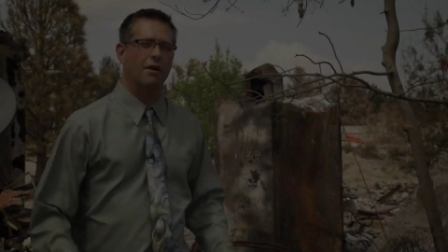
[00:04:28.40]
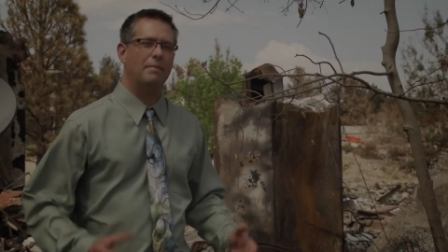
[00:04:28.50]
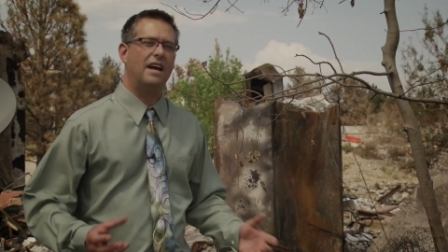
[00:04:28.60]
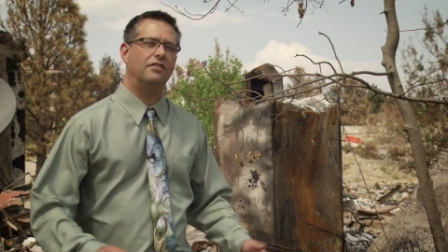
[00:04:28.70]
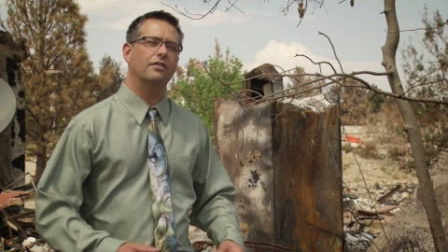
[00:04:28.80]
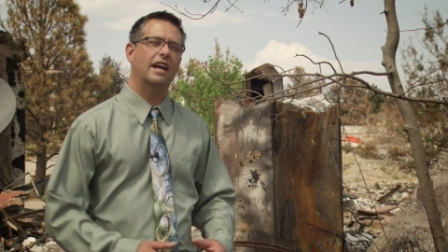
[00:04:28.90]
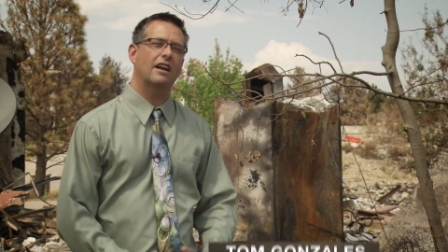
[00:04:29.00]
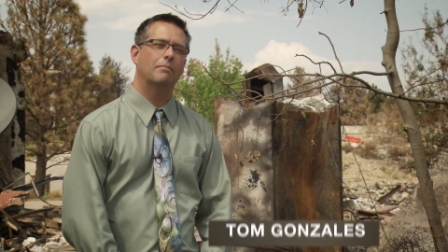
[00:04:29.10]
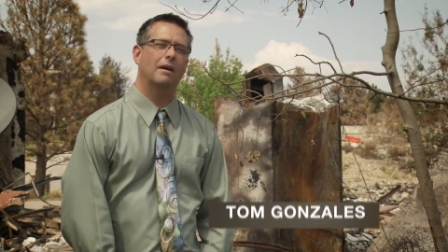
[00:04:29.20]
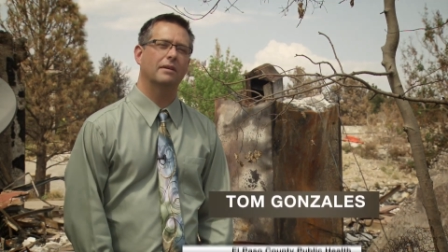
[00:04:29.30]
El Paso
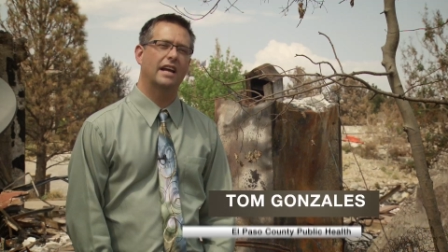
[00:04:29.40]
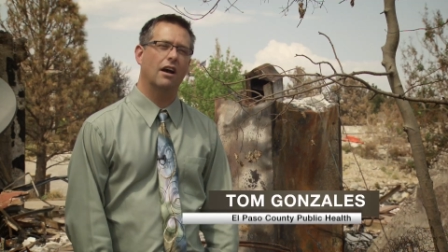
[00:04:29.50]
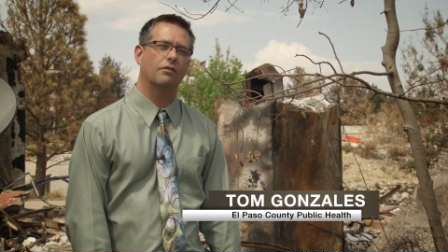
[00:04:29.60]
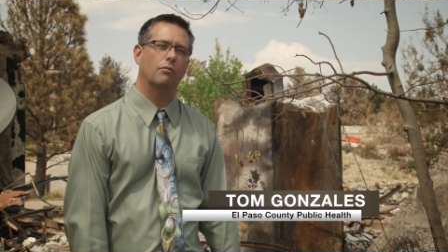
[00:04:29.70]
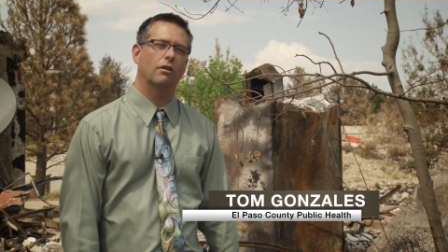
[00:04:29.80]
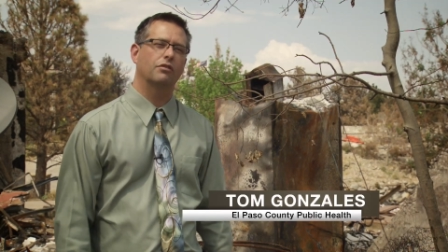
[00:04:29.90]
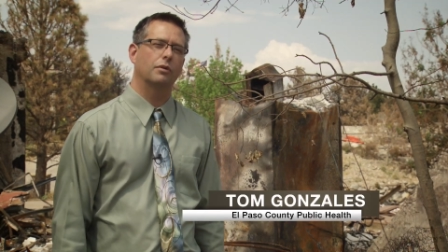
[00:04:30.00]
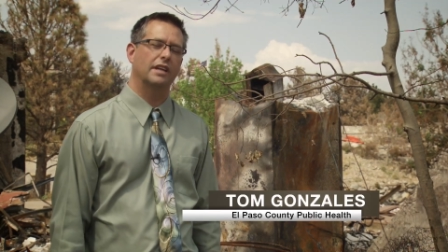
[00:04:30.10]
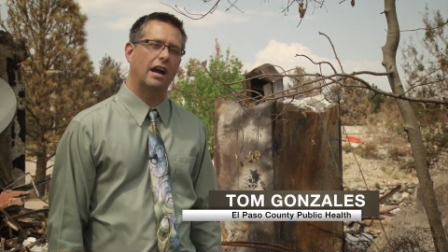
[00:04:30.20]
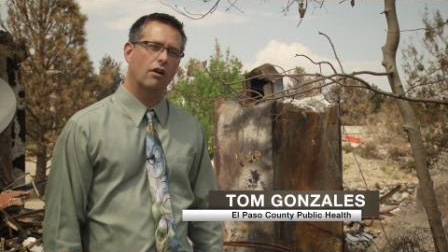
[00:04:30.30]
County Public Health works
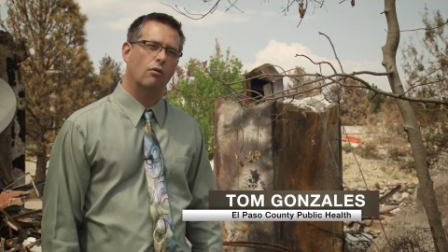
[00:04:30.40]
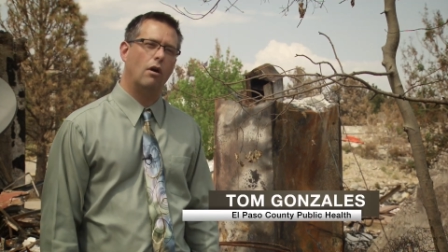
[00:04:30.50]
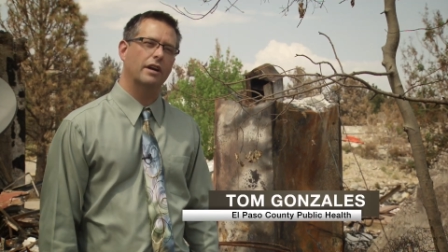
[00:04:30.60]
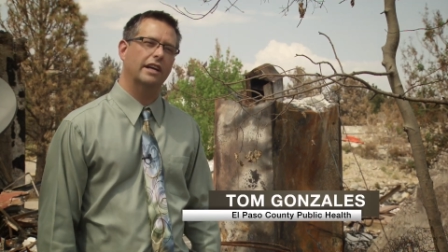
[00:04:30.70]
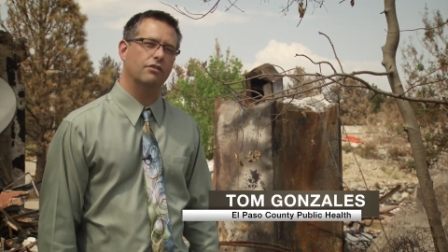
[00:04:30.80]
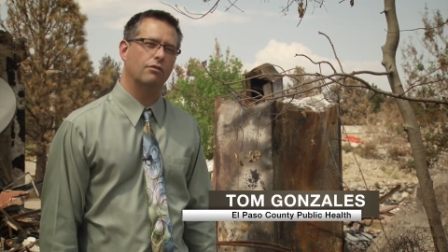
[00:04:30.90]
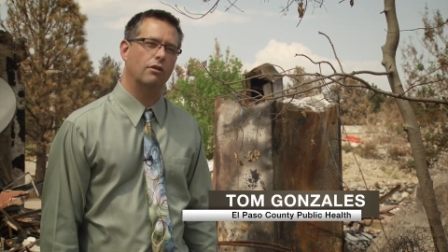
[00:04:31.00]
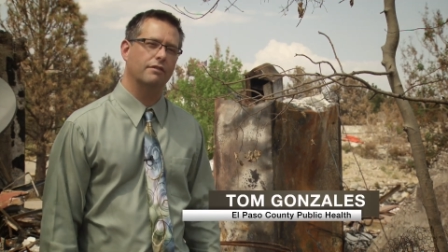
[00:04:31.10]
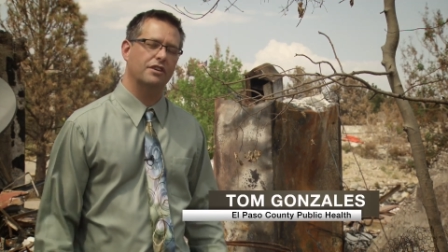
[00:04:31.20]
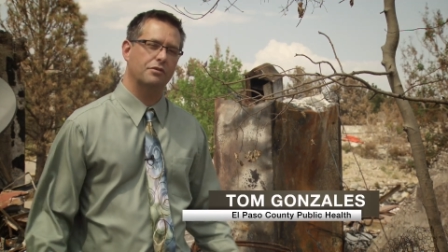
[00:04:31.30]
with Air Quality Control
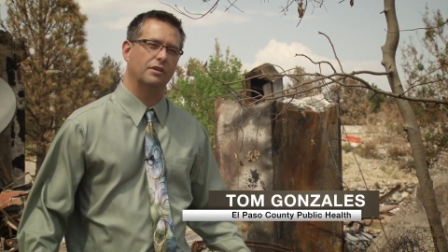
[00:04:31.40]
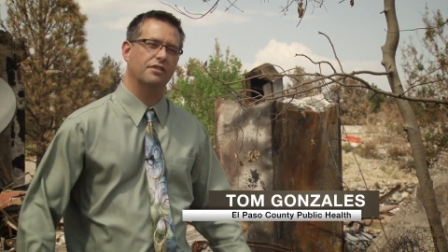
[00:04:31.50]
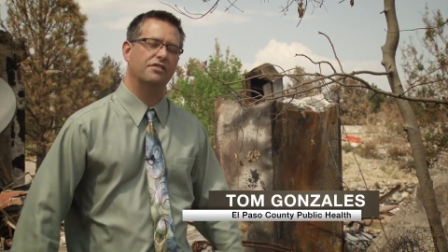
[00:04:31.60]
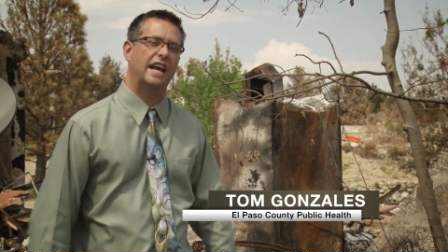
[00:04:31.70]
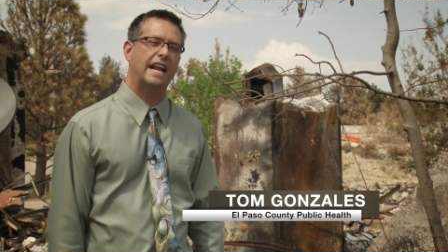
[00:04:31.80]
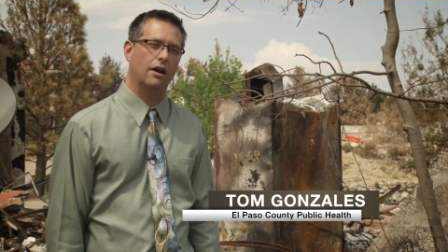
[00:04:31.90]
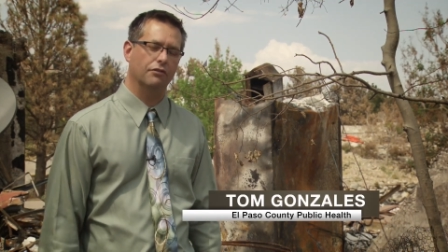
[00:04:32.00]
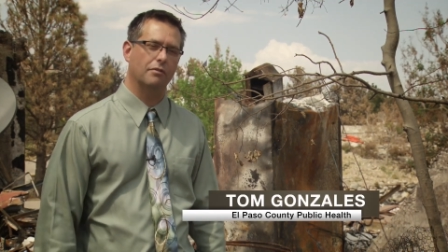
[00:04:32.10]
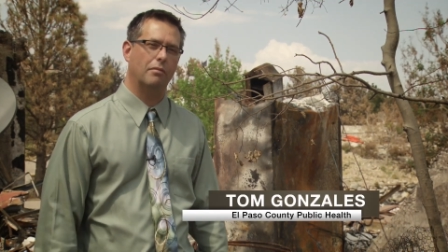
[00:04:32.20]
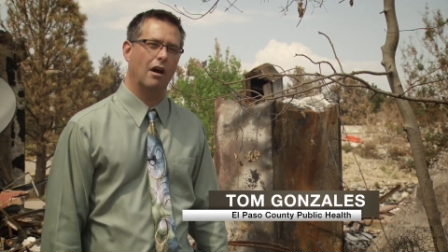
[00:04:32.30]
Division with the State Health
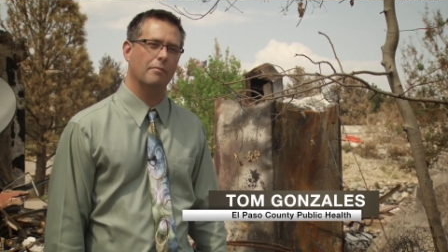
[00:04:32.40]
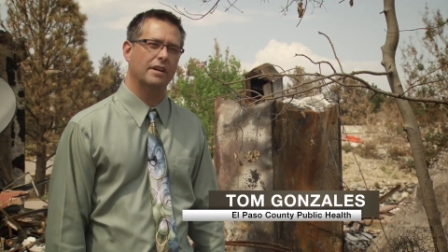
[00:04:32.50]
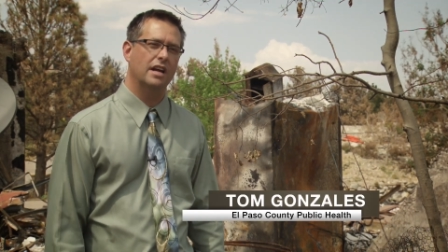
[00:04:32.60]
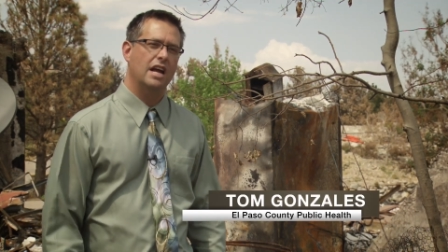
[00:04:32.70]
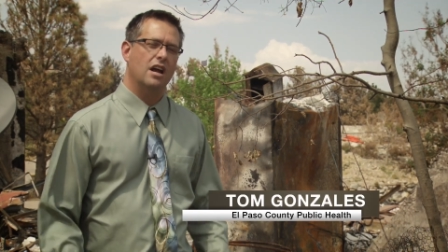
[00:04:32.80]
Department.